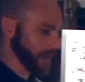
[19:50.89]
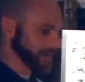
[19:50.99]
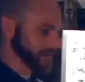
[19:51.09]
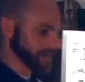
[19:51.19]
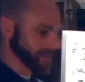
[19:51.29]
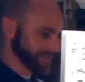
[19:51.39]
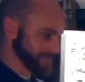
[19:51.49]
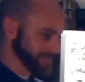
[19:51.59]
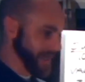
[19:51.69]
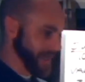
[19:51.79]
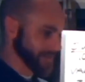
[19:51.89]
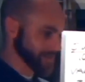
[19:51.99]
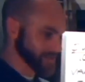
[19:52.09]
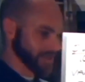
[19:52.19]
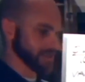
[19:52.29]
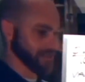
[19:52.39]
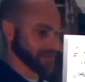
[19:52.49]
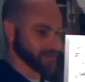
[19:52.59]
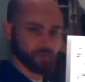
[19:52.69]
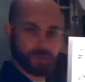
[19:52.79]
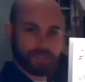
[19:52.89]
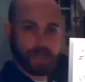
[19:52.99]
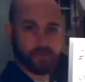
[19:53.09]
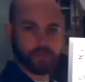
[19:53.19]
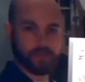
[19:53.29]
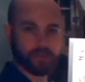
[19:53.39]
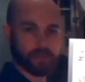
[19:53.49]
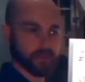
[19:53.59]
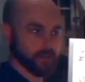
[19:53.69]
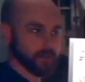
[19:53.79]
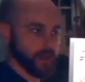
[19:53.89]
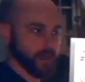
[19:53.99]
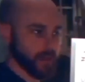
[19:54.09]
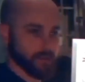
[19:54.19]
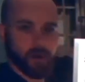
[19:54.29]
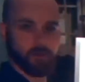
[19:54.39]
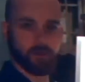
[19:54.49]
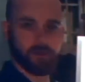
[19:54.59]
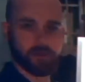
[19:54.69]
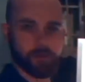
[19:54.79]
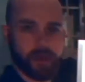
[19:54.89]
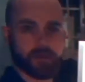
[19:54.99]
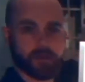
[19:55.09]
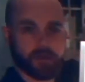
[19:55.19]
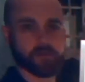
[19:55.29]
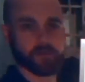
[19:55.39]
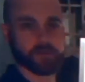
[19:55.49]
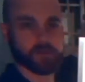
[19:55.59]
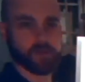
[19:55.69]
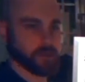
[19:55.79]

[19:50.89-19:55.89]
money that's dead, sitting there doing nothing, and they want to put it to better use,